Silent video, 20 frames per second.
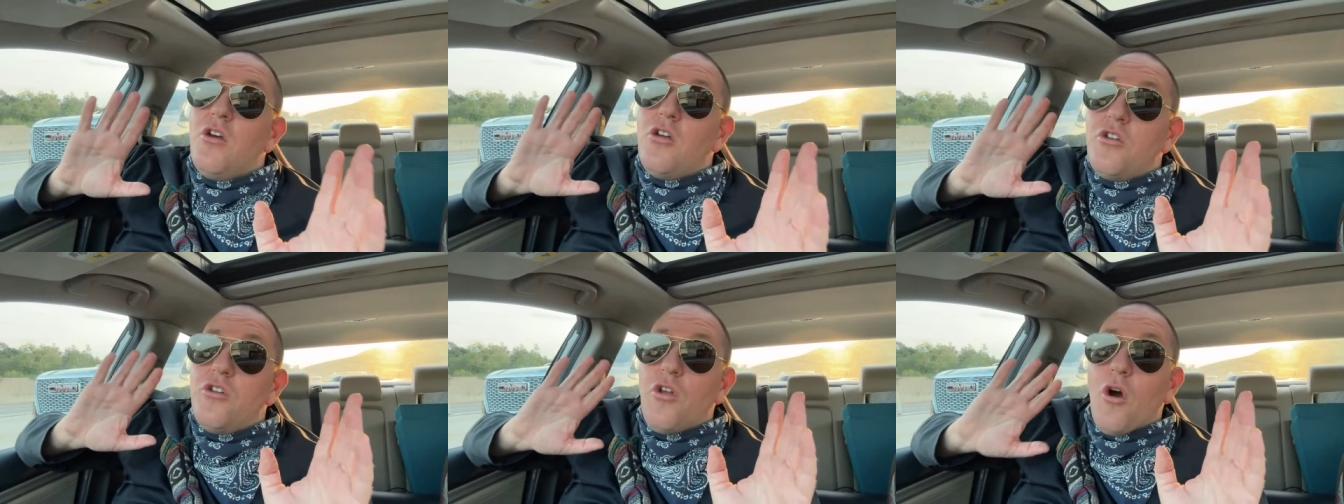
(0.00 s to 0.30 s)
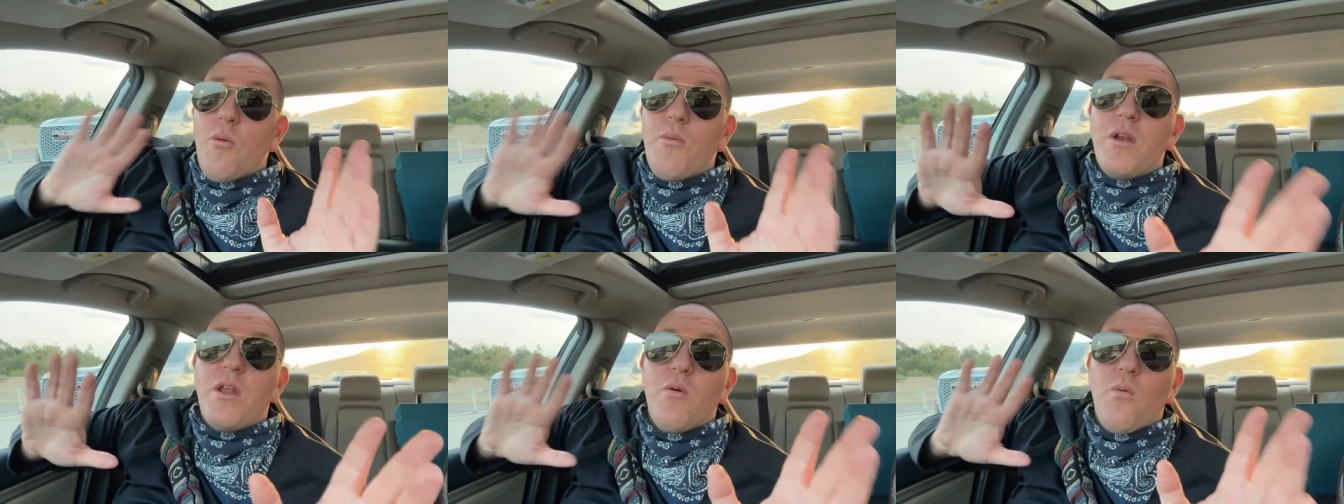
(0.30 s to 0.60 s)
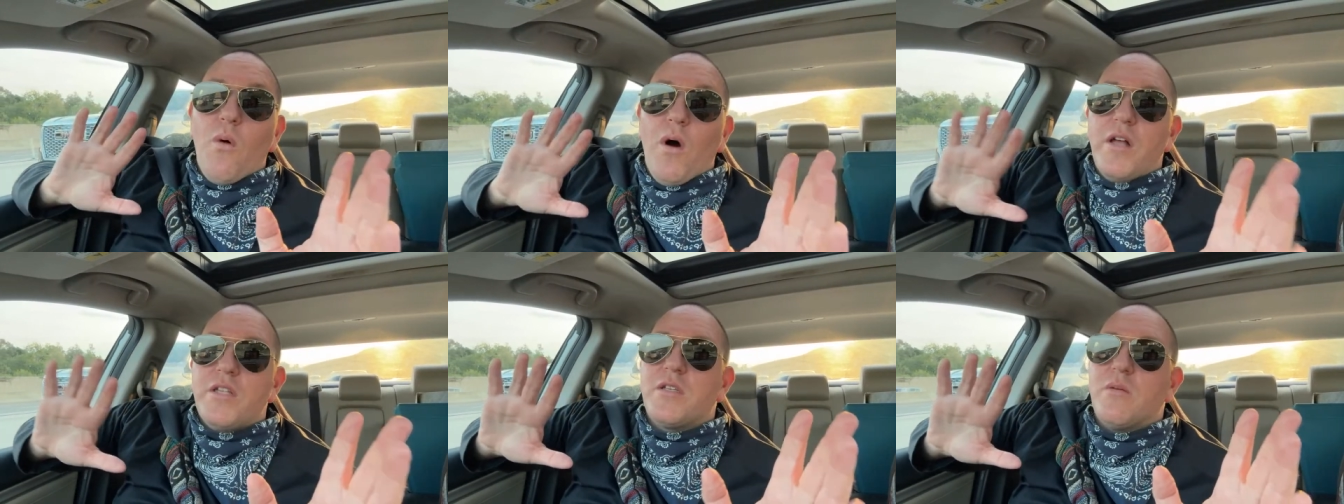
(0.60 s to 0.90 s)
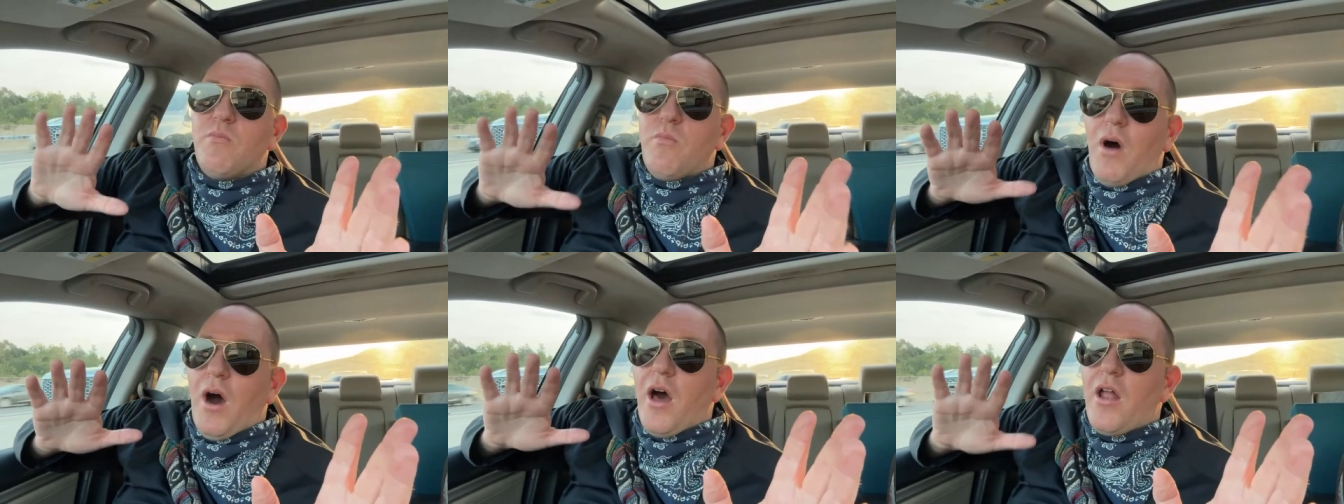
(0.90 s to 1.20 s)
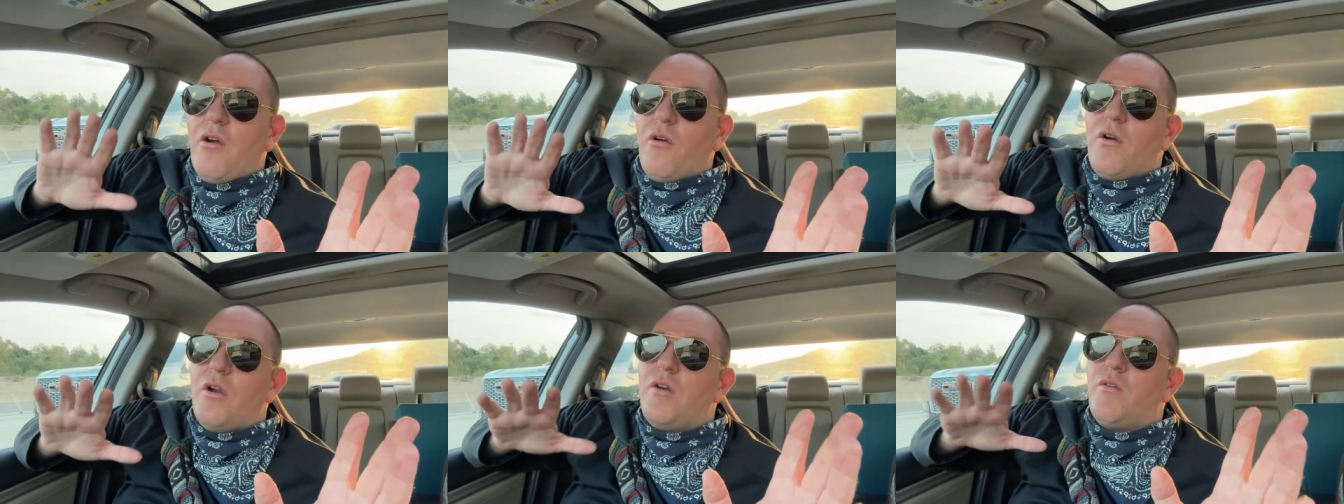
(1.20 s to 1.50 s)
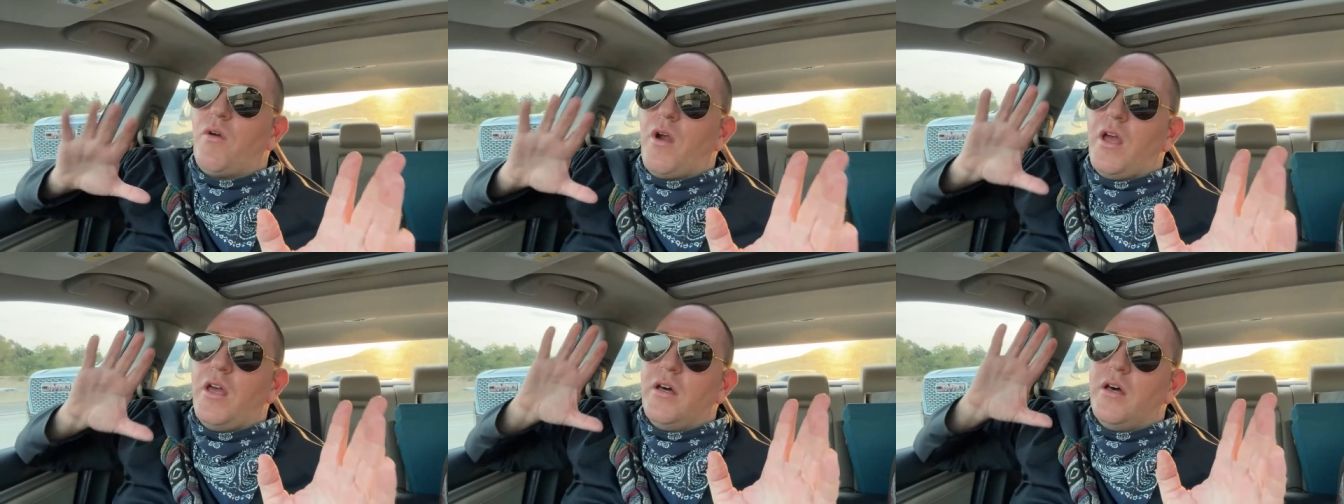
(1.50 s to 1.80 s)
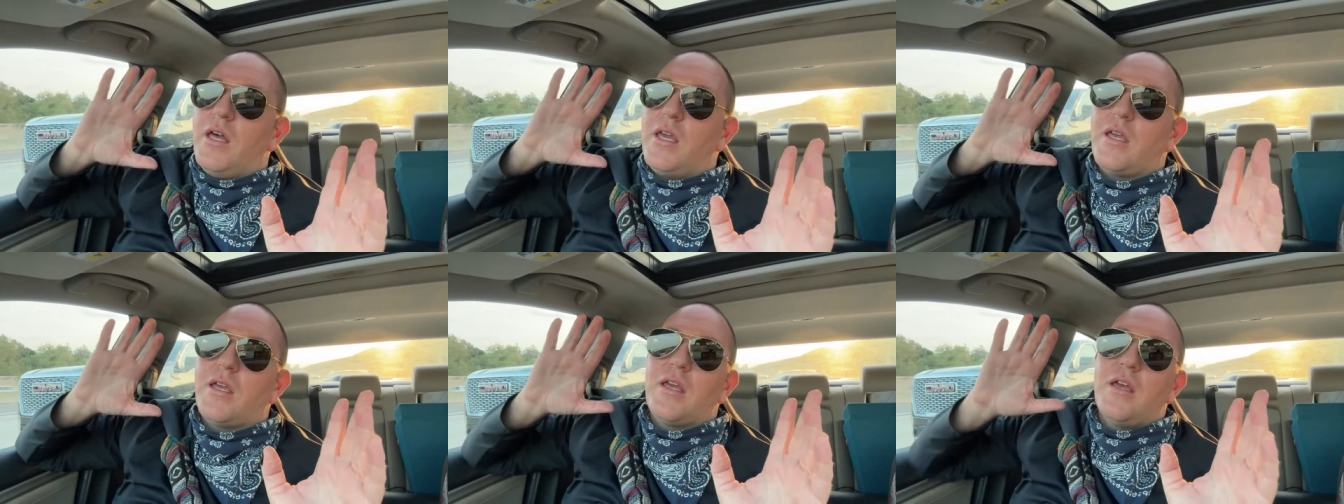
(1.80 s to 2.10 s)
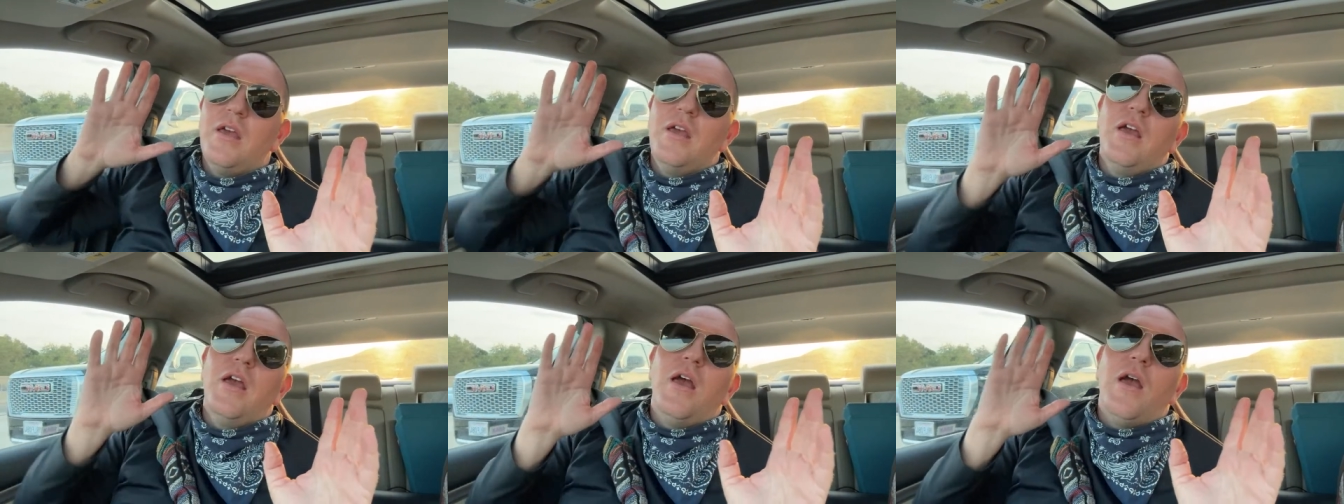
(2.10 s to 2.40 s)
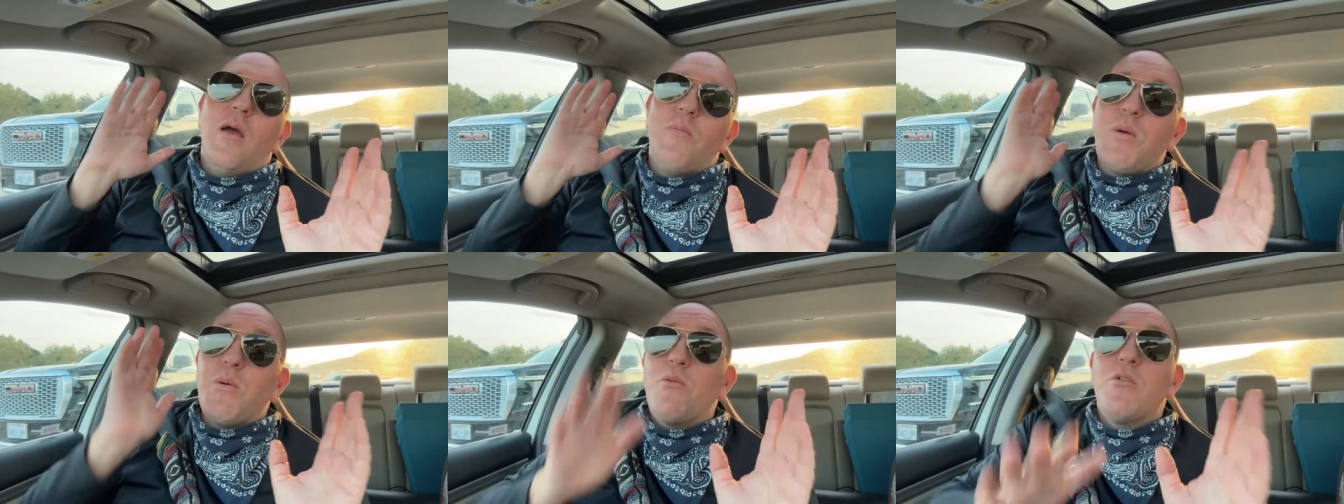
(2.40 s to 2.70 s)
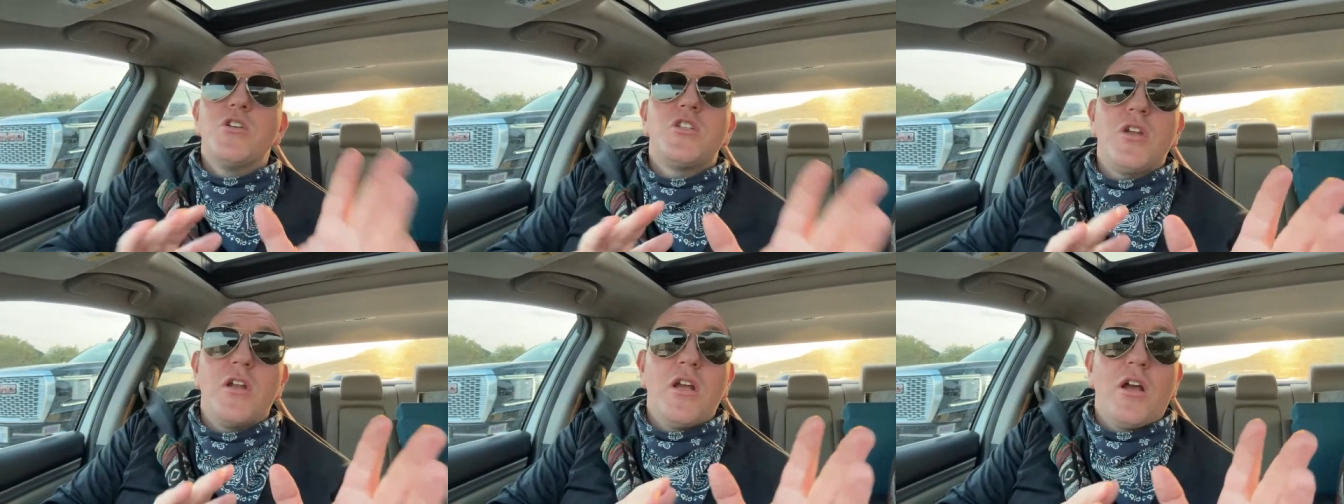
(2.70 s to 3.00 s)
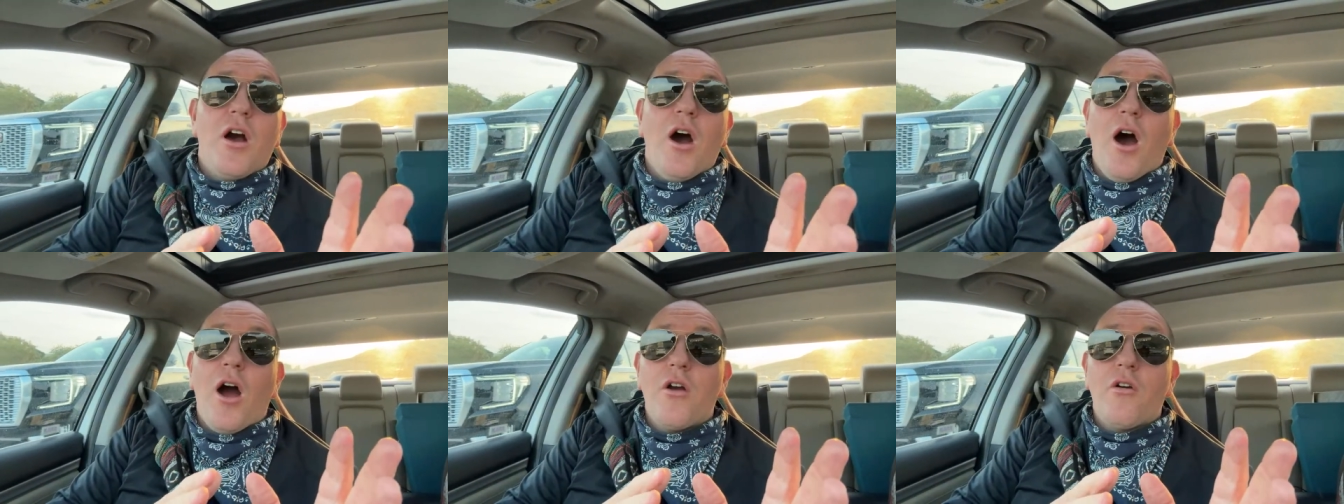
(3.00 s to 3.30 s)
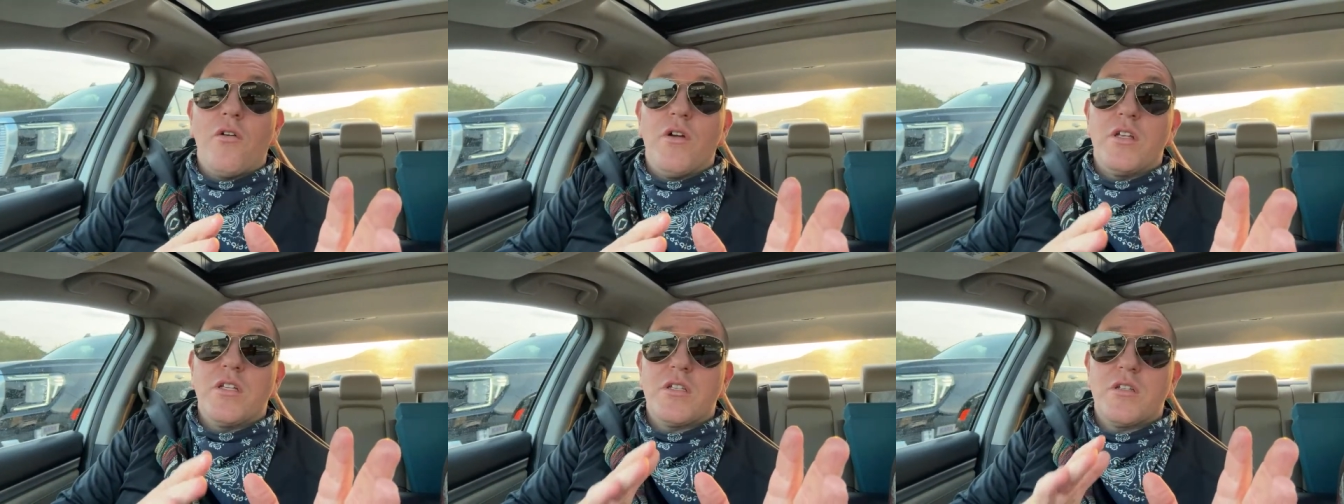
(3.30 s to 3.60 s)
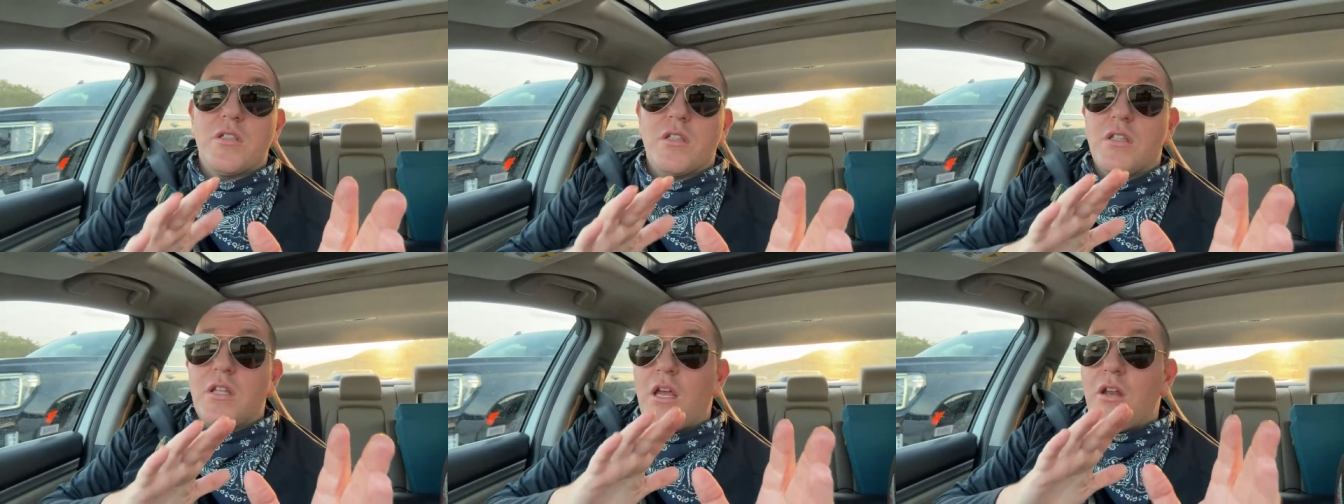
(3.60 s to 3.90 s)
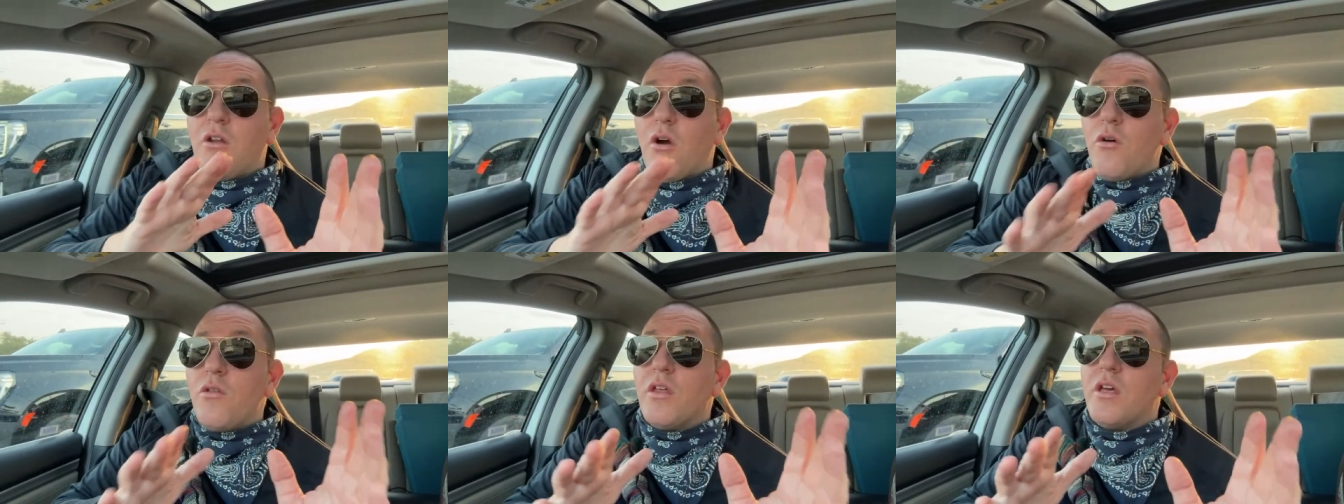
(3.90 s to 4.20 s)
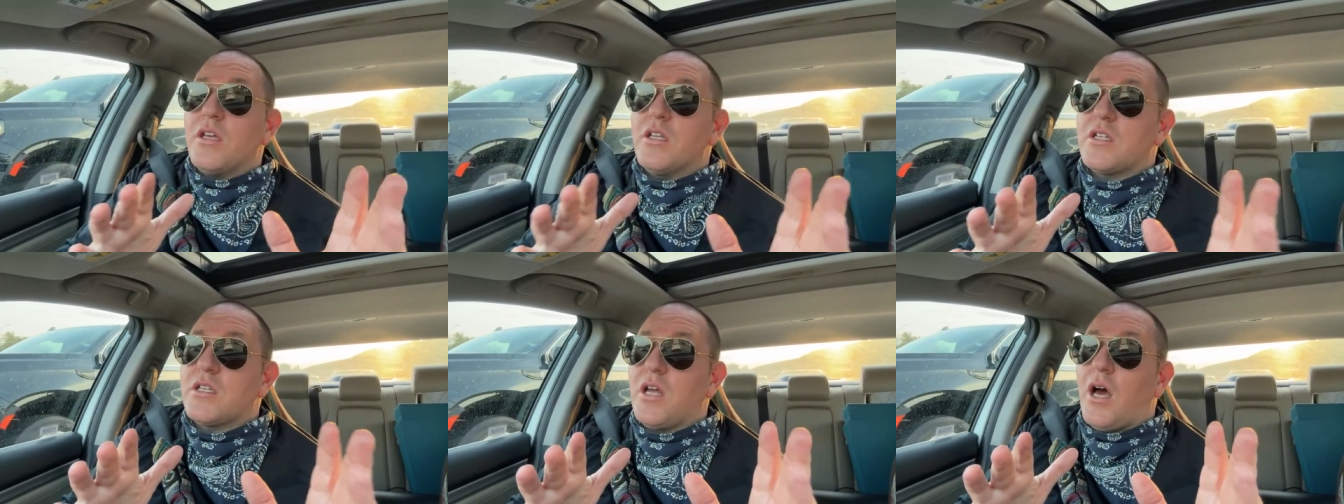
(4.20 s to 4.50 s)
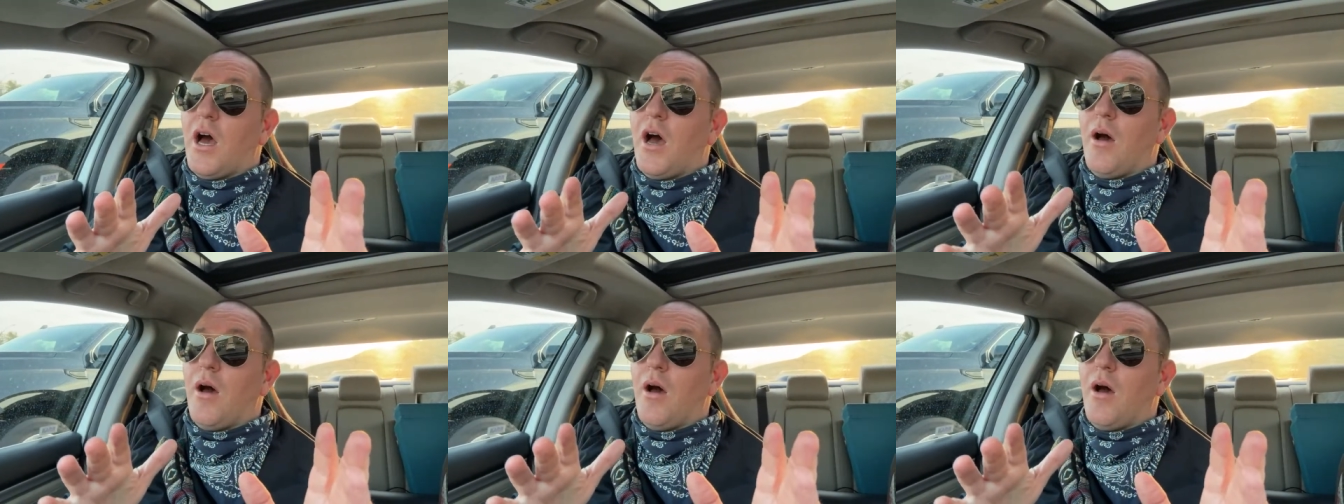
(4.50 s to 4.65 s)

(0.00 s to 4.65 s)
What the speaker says: nobody wants a moderate, right? Like, and people who study Congress, they know this.